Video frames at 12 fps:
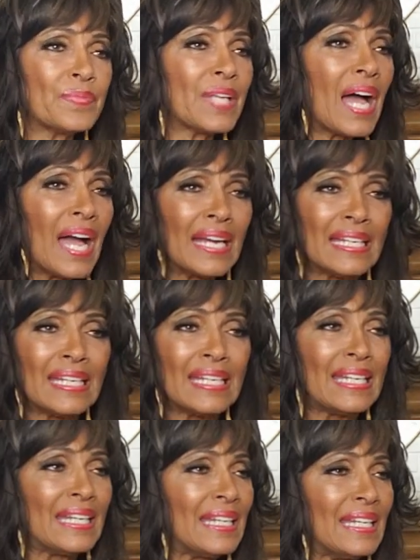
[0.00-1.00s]

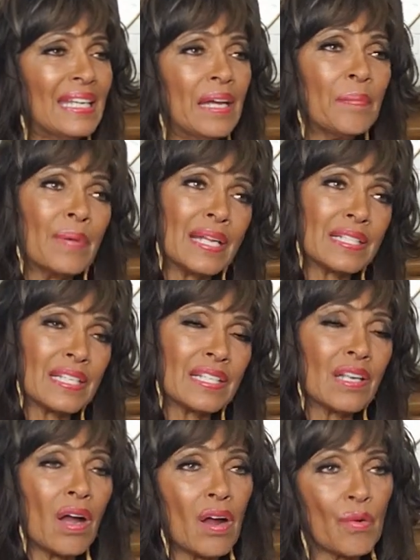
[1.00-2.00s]
Tiny, bless
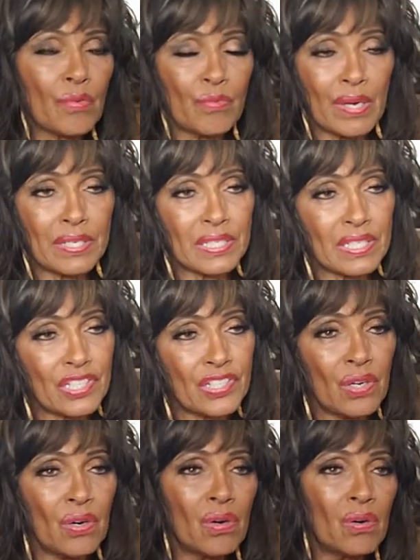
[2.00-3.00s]
his heart, rest his
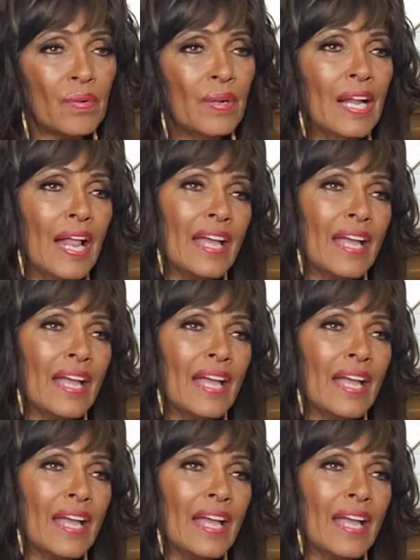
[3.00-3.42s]
soul.